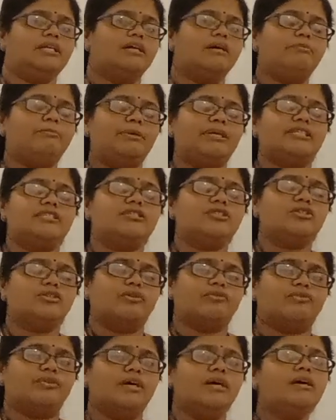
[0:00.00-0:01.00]
a presence
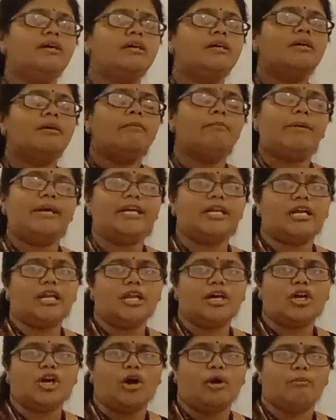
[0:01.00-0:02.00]
of a
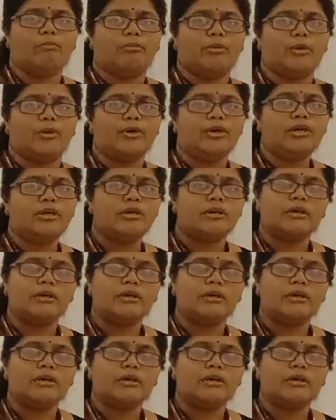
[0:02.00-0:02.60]
particular compound